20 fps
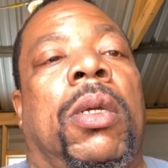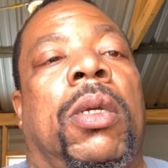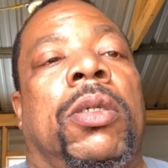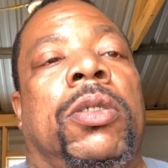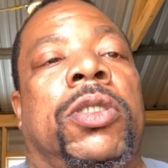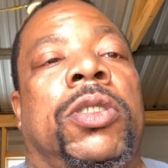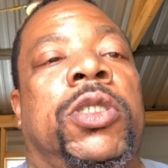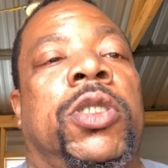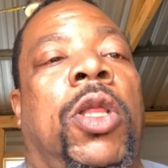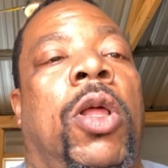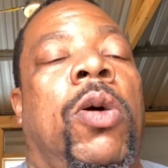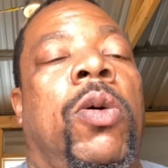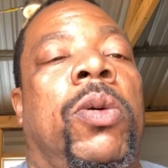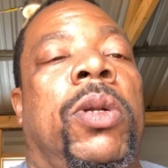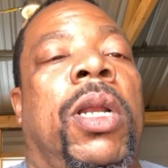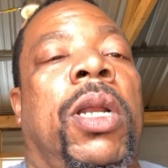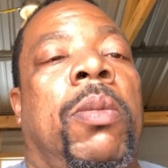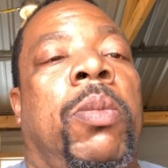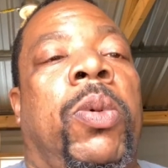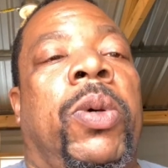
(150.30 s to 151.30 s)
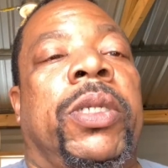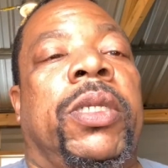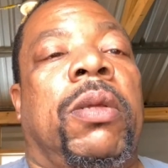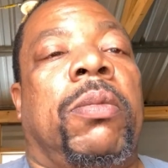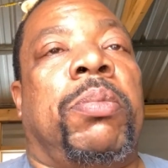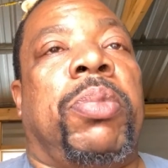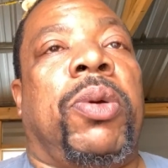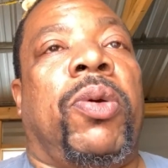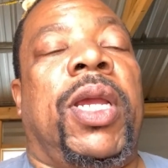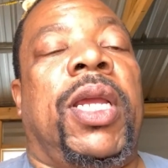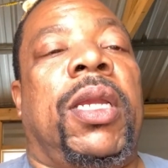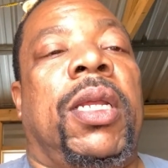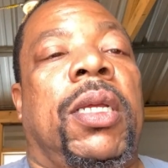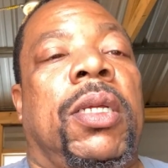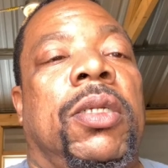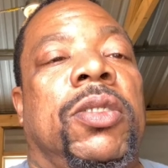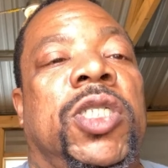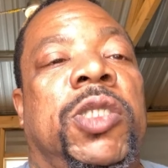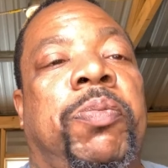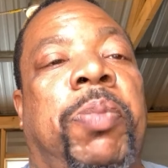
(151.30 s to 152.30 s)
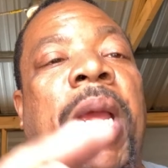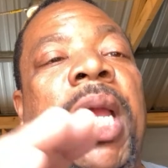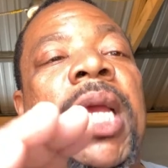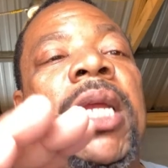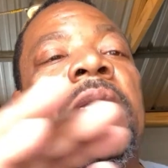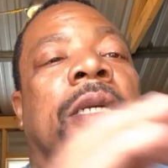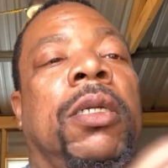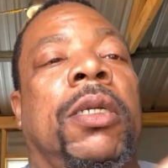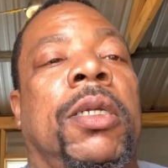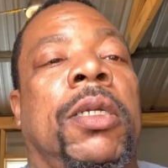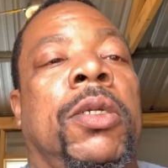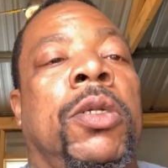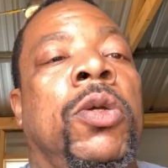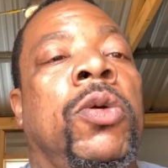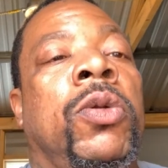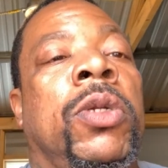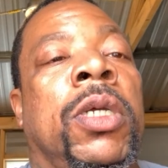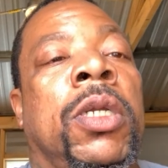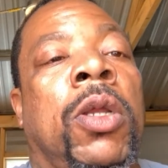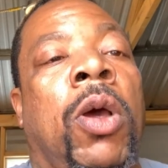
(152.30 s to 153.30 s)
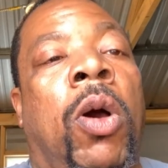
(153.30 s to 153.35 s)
slowing up with the breeding, spayed and neutered